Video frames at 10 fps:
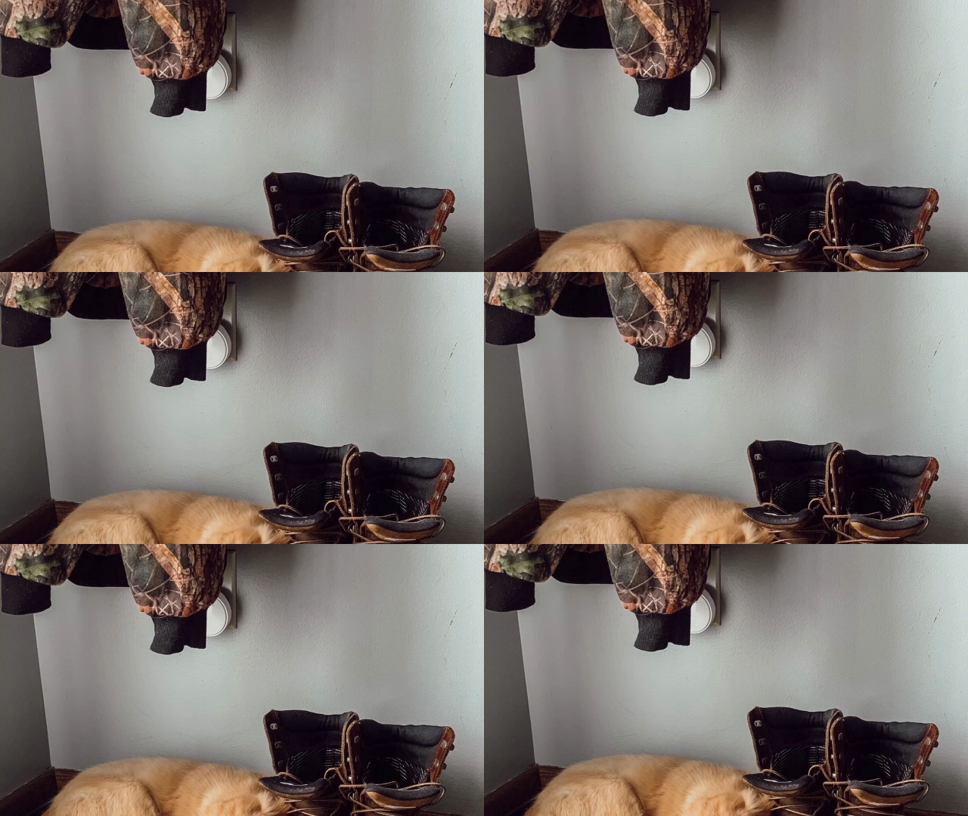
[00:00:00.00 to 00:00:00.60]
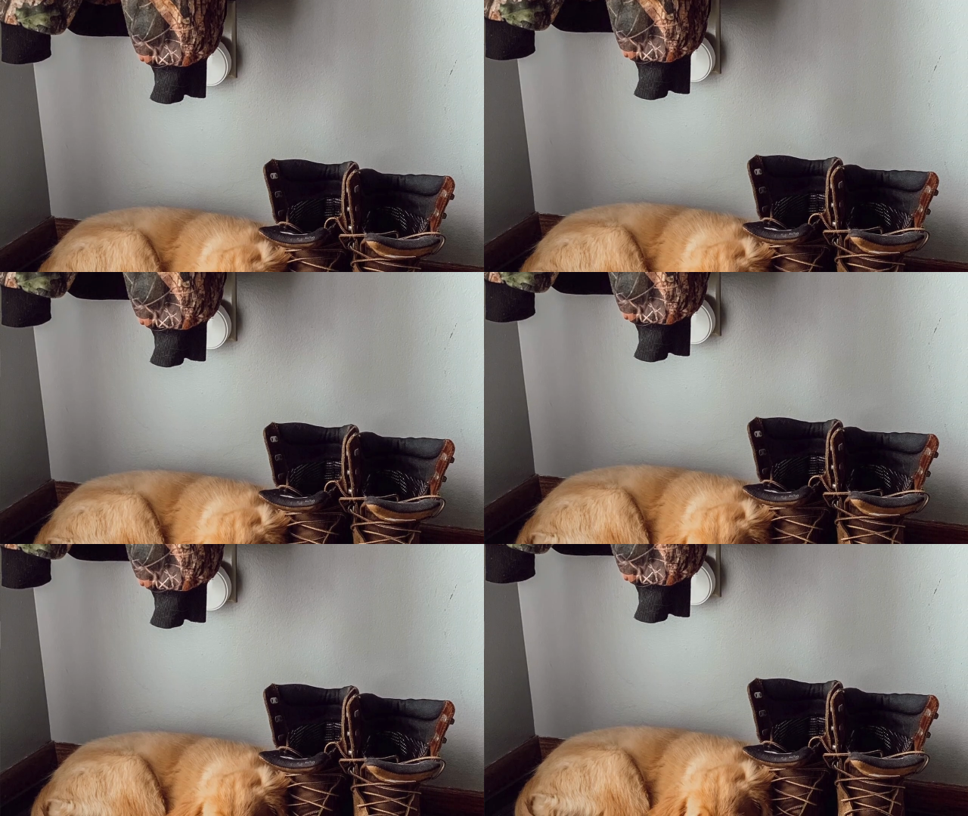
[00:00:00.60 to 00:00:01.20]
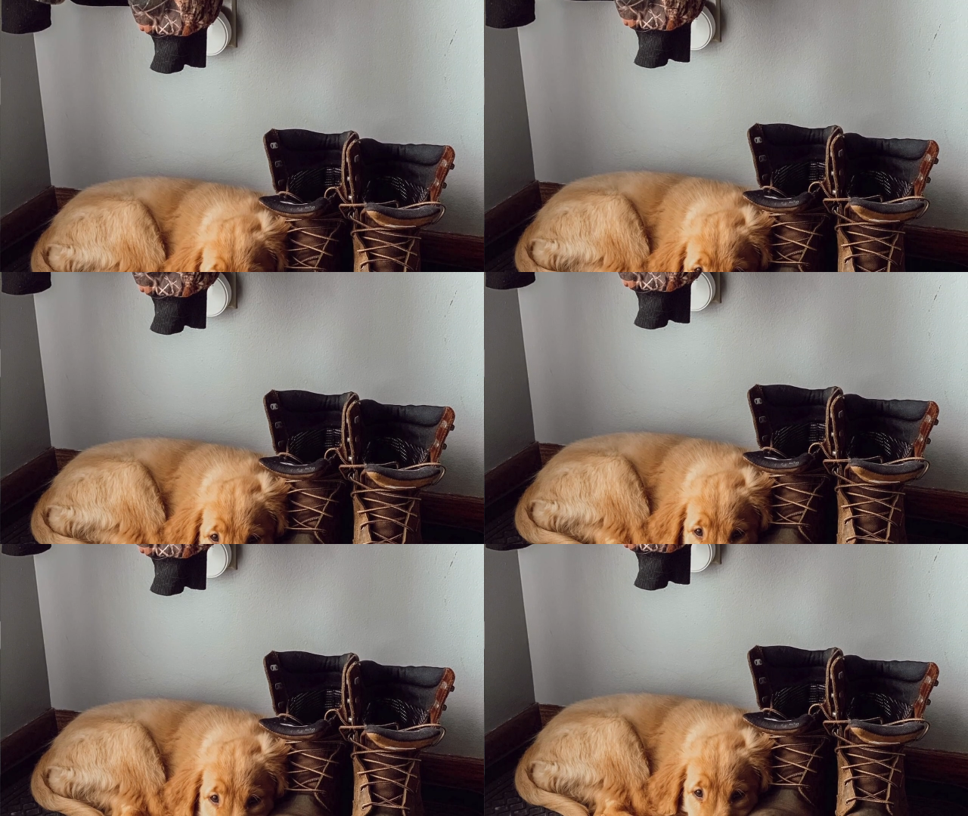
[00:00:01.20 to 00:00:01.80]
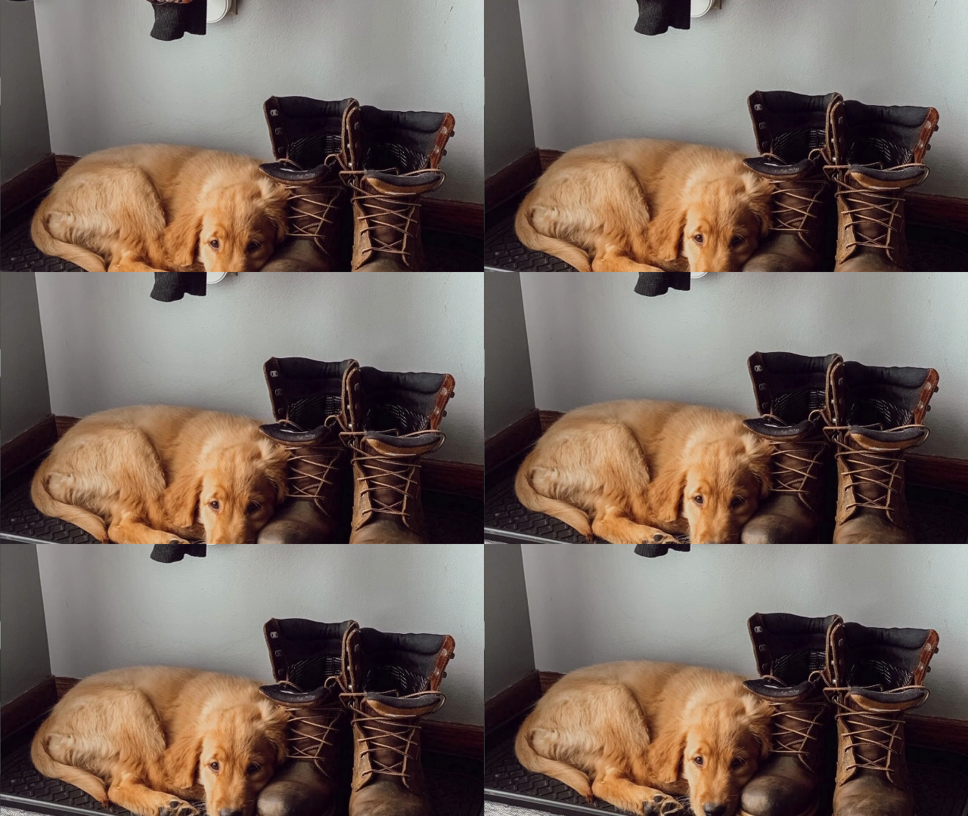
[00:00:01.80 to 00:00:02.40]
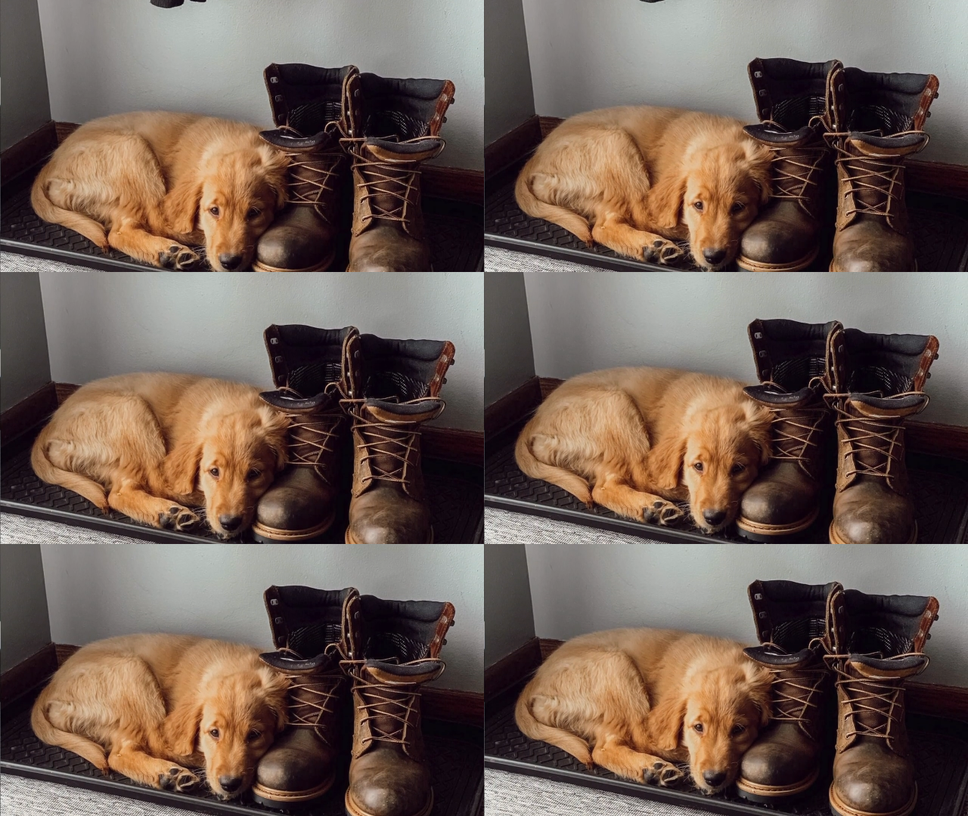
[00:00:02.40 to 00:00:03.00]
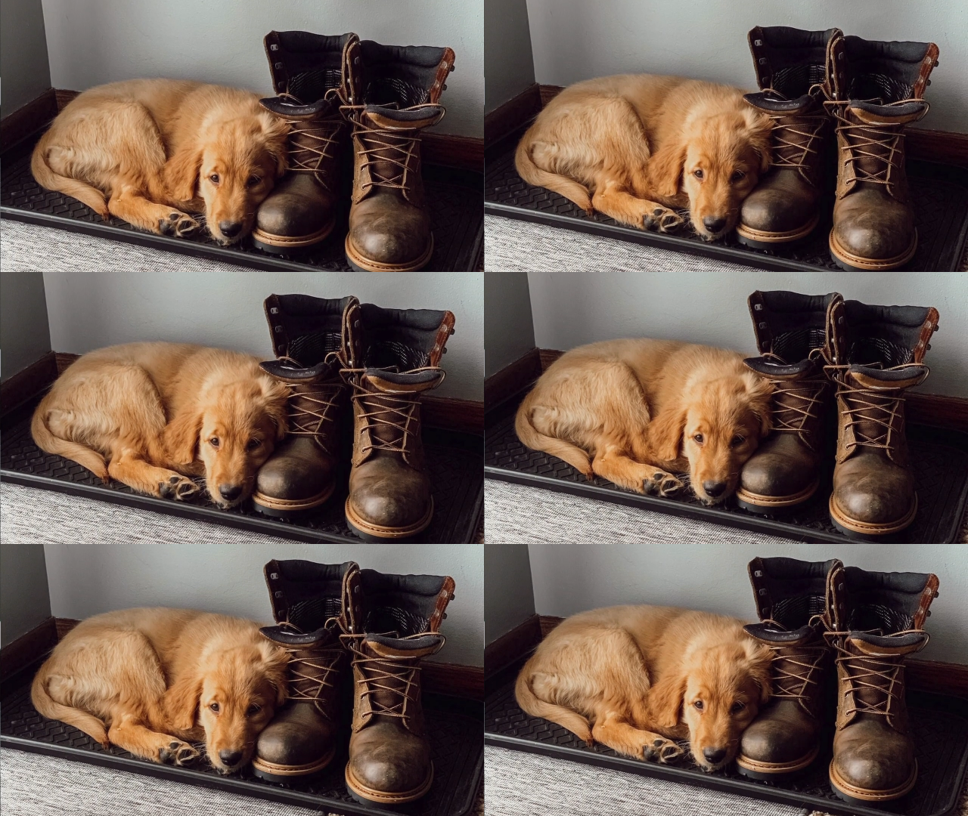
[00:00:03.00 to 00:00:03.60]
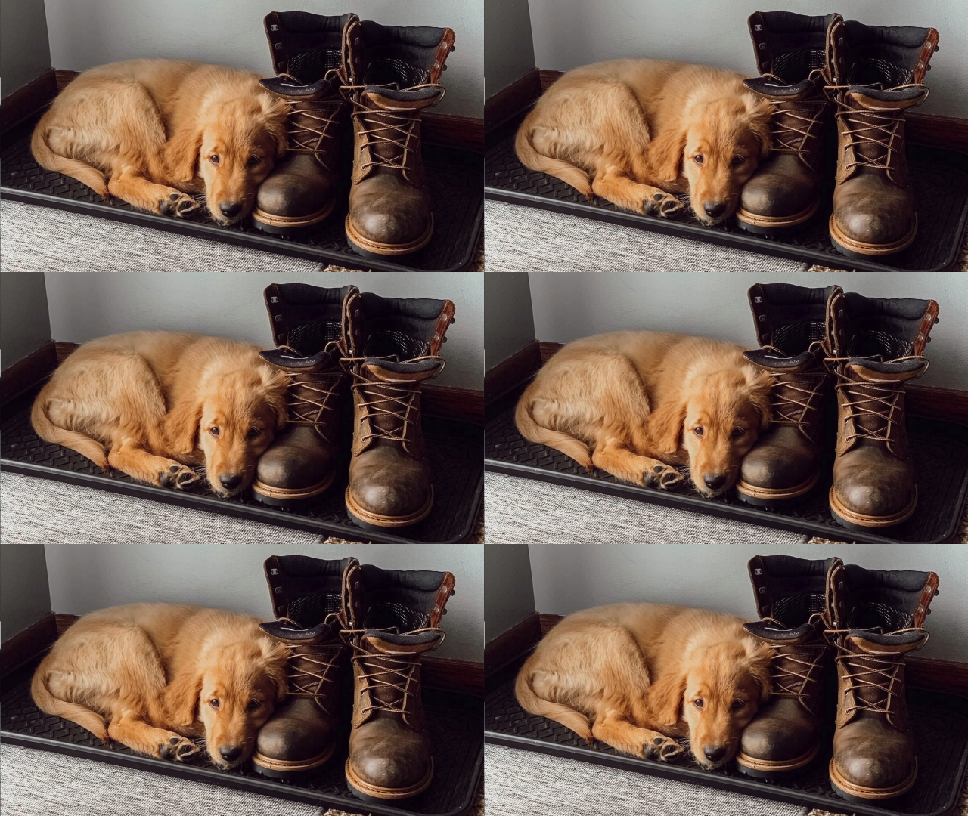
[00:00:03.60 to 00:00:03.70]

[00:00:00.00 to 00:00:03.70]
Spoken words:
No face is visible, so there are no lips to read.